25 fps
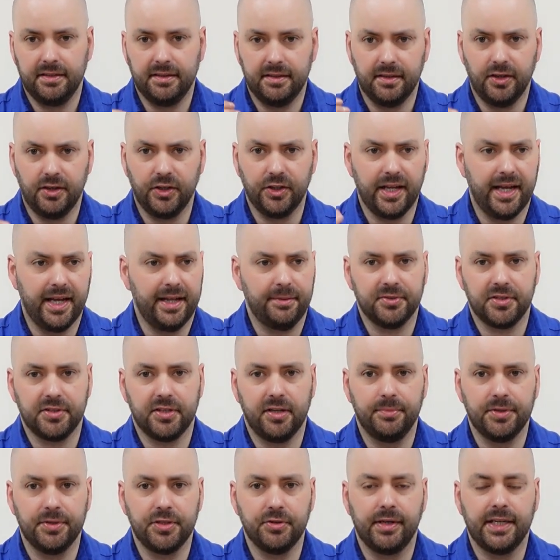all the helmets are
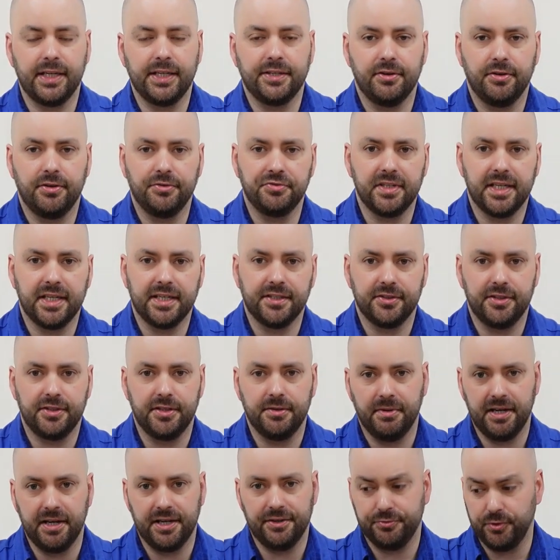going to be 2206, so
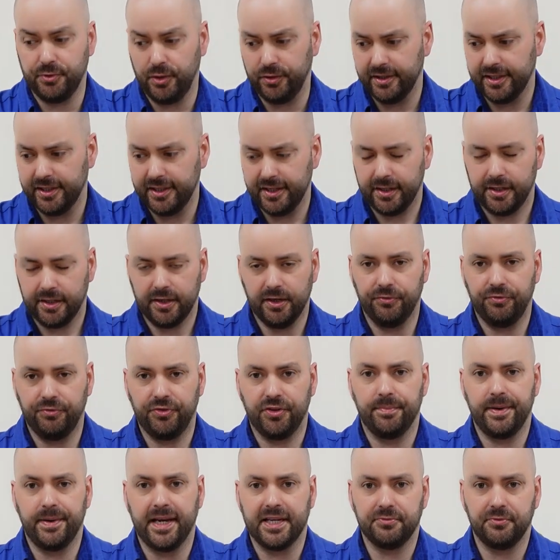you might as well go for
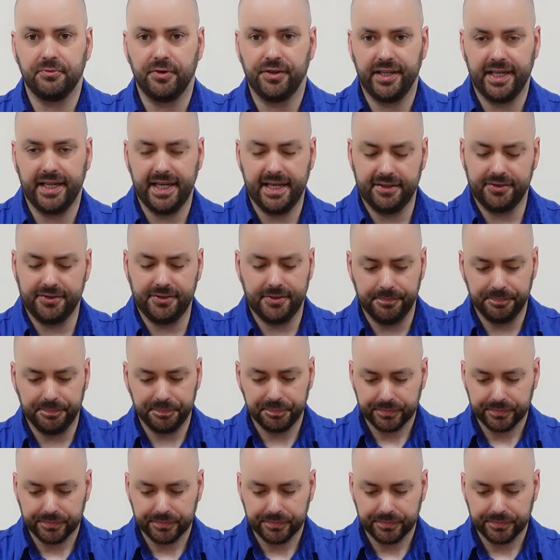the best what there is.